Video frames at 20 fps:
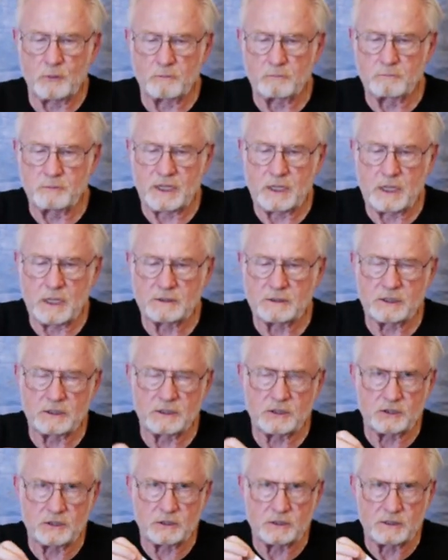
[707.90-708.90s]
because
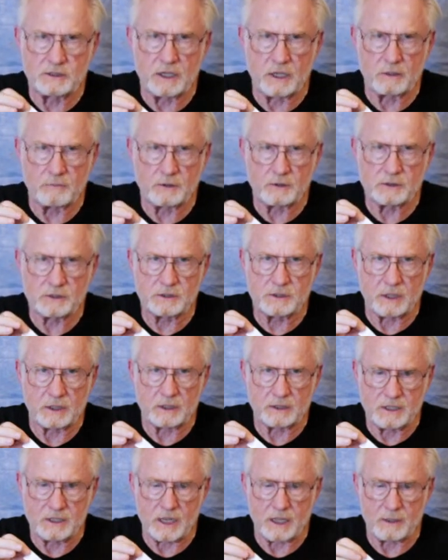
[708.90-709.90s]
this is double
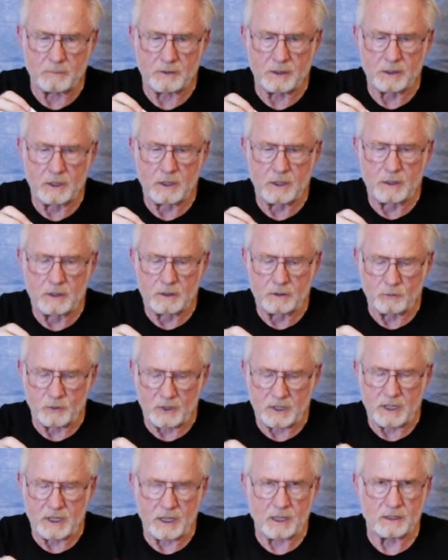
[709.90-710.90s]
stick tape, we
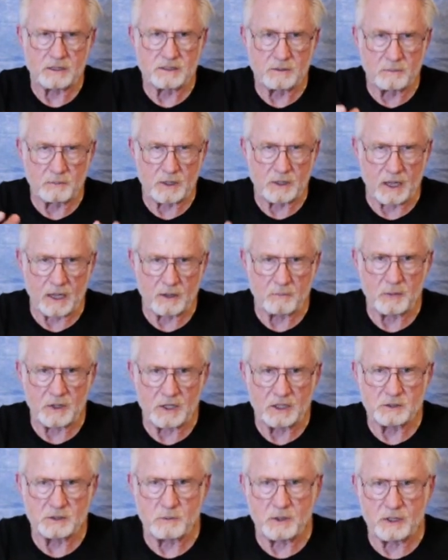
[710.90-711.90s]
can't supply a
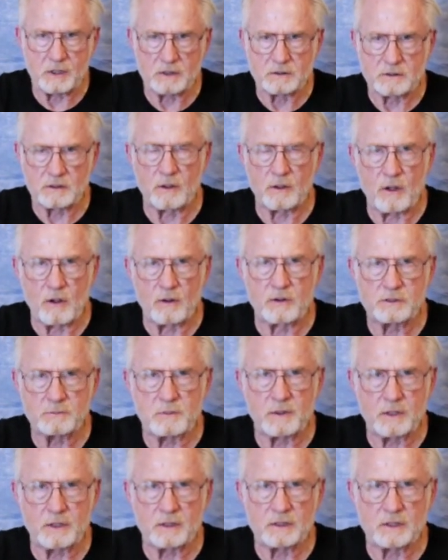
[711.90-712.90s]
piece because there'll always
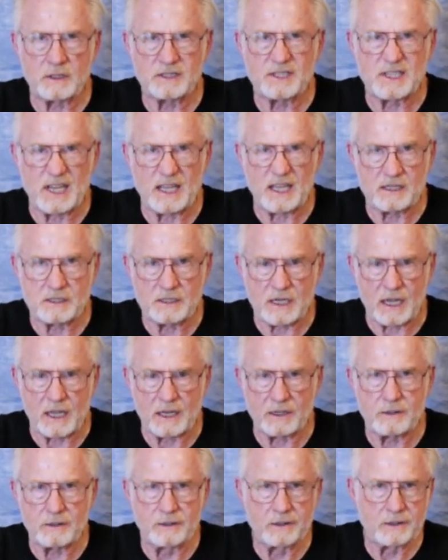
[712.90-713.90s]
be a sticky
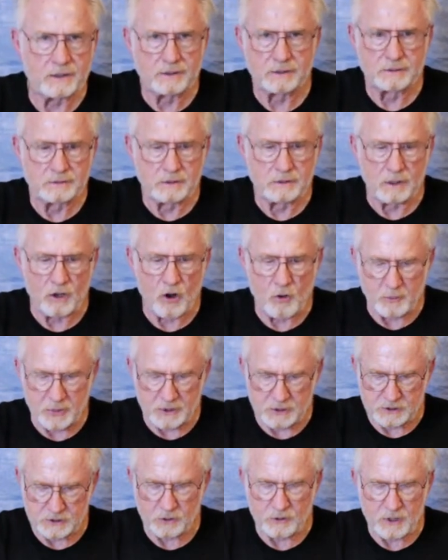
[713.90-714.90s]
side open.
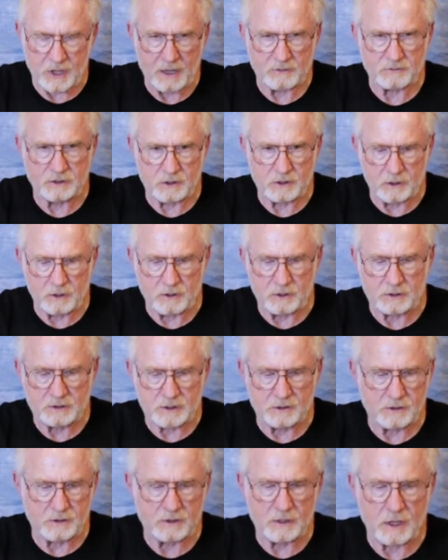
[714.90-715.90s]
So you have to do this
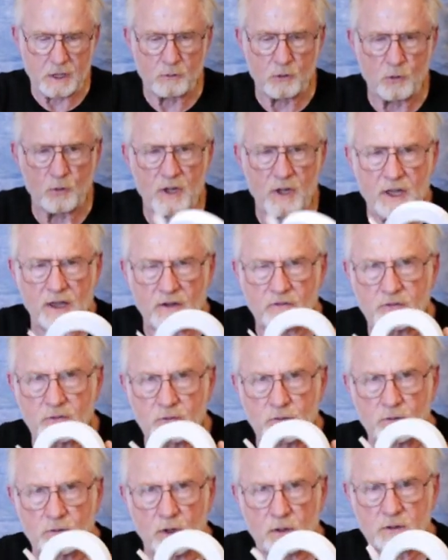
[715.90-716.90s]
at the table. We'll have
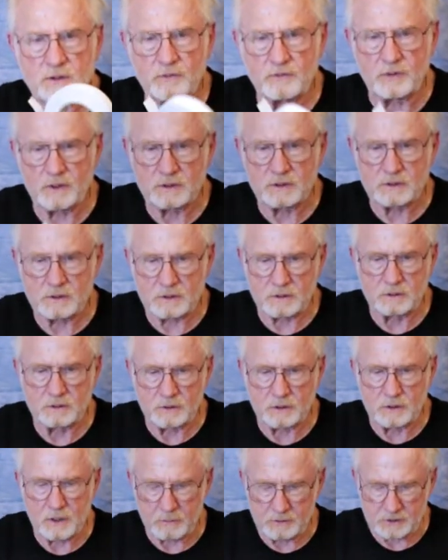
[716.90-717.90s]
rolls of this
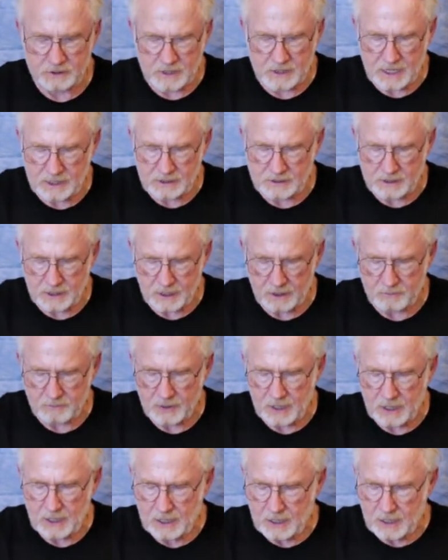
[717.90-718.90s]
double-sided tape,
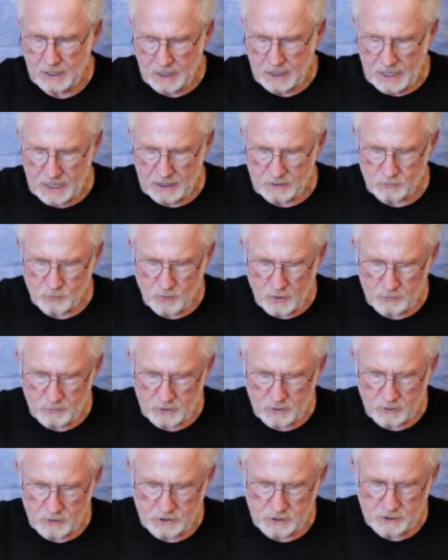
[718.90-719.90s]
and what we're
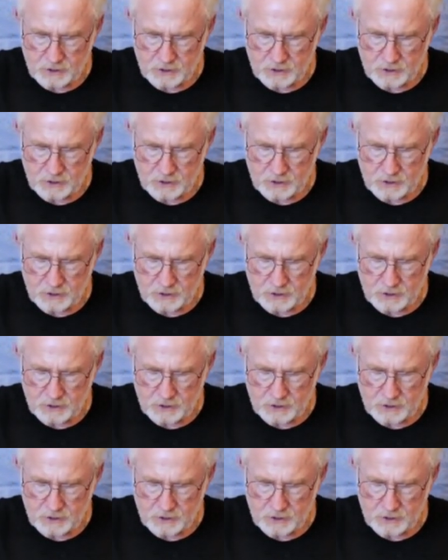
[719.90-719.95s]
going to